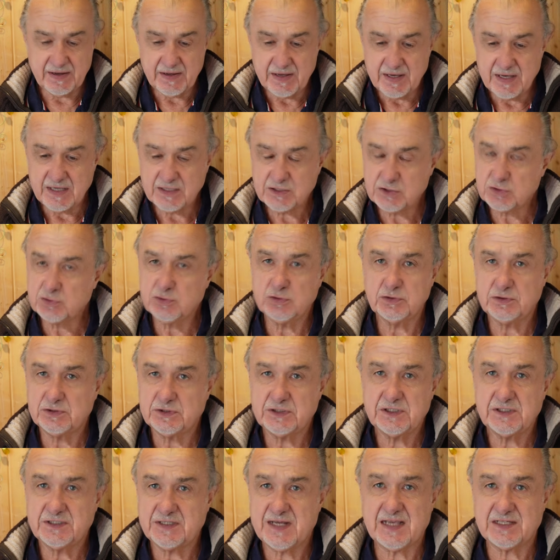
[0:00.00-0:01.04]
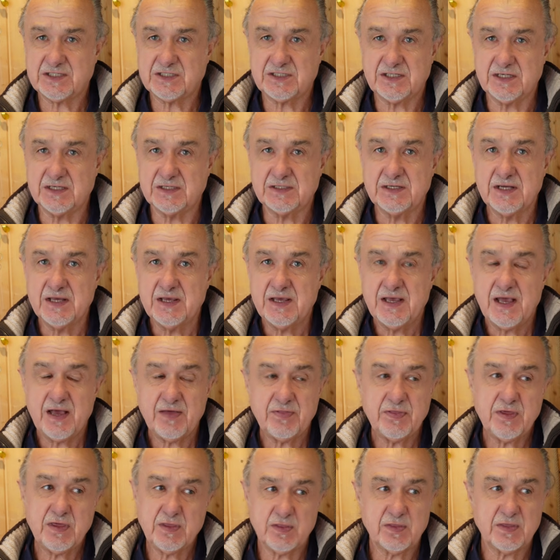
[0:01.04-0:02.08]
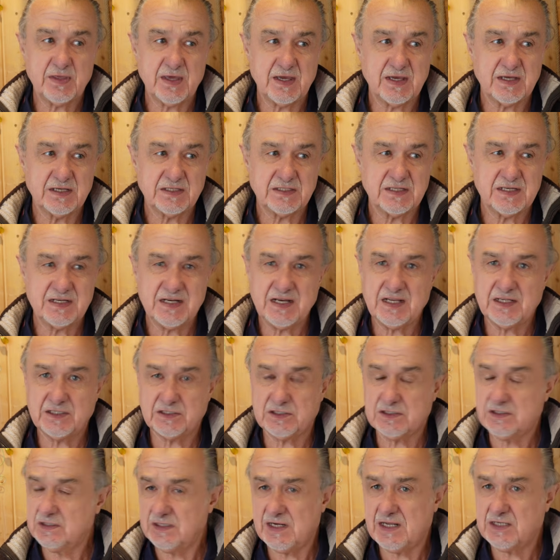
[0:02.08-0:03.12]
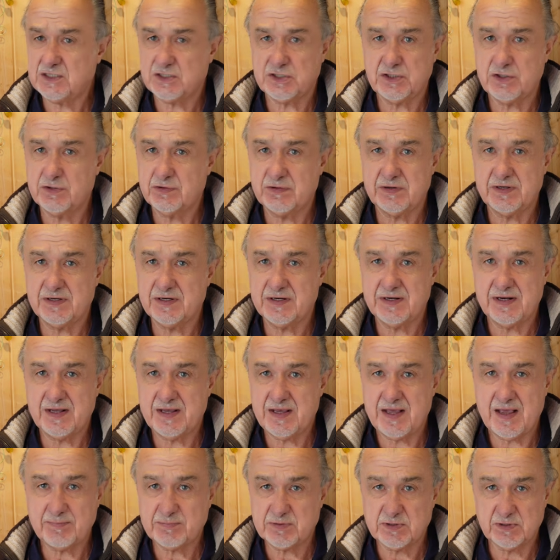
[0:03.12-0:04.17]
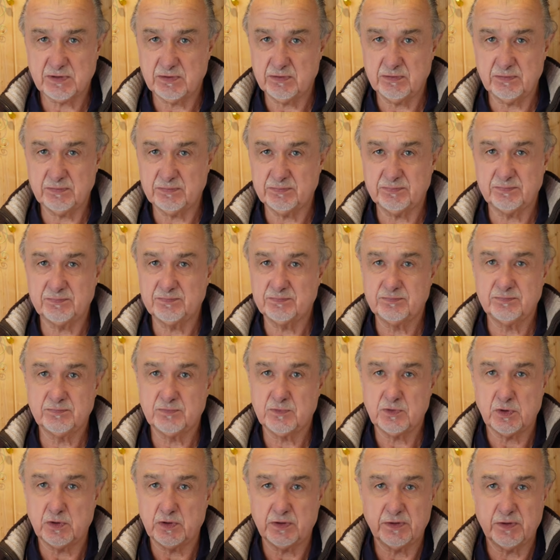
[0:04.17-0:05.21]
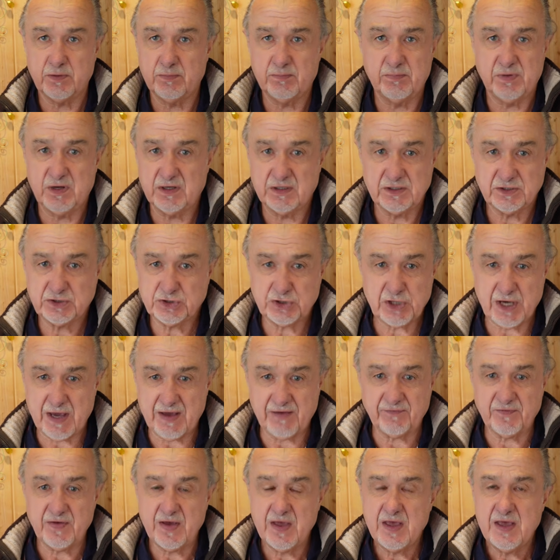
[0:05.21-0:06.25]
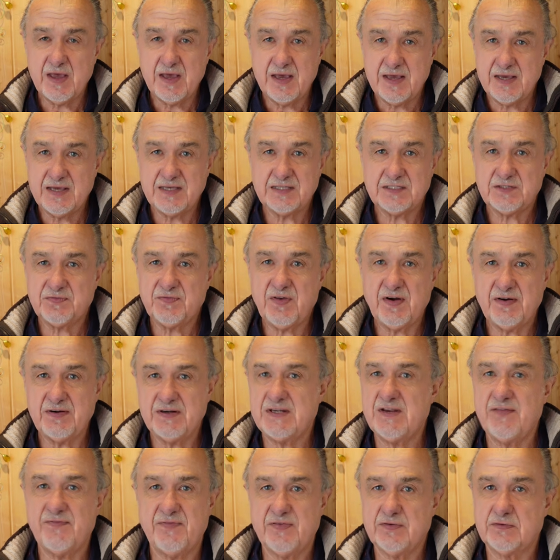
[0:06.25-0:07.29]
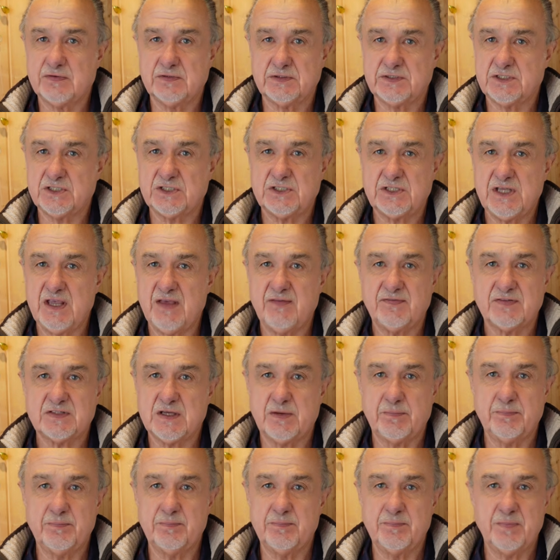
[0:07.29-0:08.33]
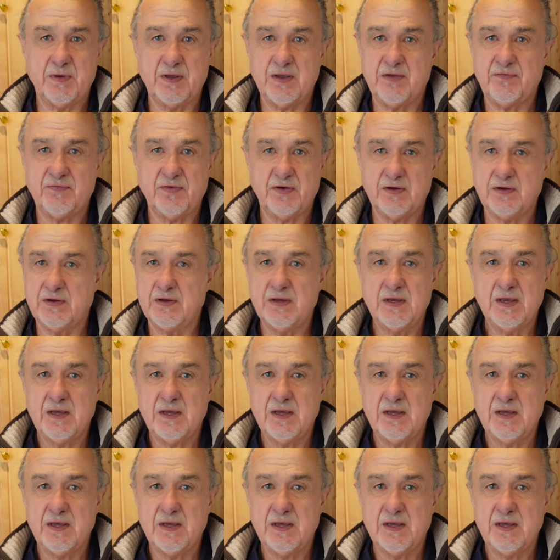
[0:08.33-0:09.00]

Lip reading: it's good to test it. And the other thing is, unless you're an absolute cordon bleu chef, it's very difficult to see if a